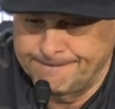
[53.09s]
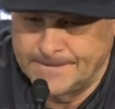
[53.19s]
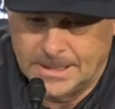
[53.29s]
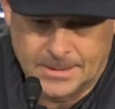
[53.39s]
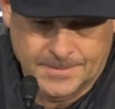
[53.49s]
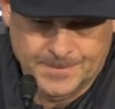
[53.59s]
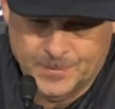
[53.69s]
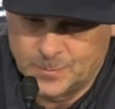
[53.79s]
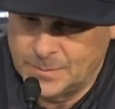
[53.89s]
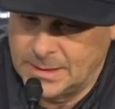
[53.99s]
you know,
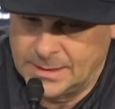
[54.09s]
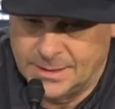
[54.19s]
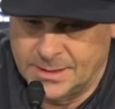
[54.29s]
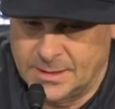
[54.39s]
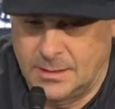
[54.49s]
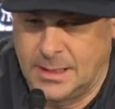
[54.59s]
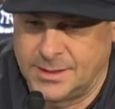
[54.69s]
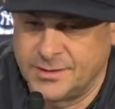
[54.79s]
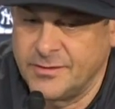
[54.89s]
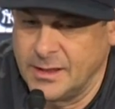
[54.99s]
I just I
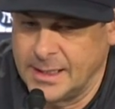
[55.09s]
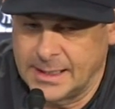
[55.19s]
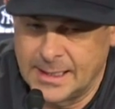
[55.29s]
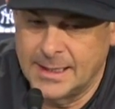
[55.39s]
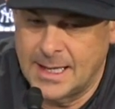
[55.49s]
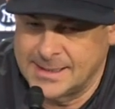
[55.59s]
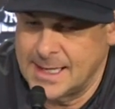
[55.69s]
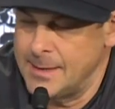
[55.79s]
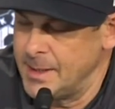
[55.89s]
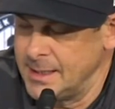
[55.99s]
just felt like at that
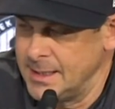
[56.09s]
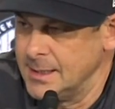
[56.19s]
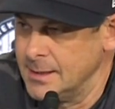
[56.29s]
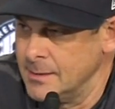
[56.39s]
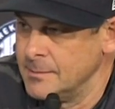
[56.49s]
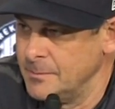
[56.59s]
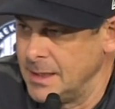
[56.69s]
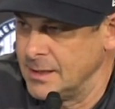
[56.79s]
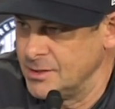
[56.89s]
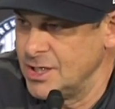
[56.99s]
time I needed to
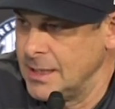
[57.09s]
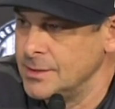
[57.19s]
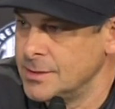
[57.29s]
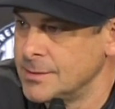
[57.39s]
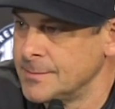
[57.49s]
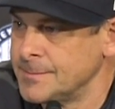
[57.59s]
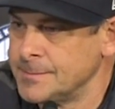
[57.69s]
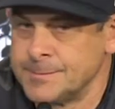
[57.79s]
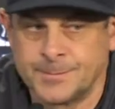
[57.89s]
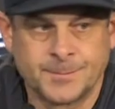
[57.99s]
make a change.
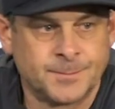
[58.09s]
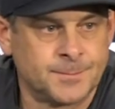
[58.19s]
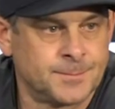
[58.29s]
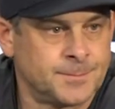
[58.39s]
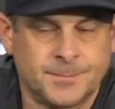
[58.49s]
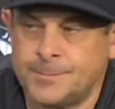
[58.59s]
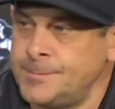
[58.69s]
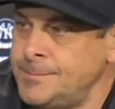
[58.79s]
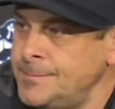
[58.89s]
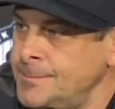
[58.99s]
Eric.
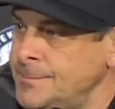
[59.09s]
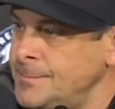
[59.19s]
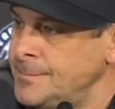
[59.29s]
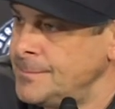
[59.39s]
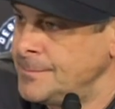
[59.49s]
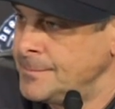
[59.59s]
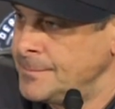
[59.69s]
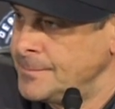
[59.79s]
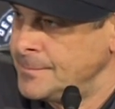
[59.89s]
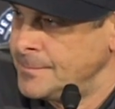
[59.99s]

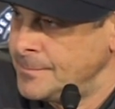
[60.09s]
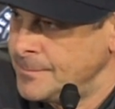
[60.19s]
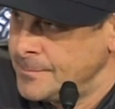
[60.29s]
Aaron, how much of a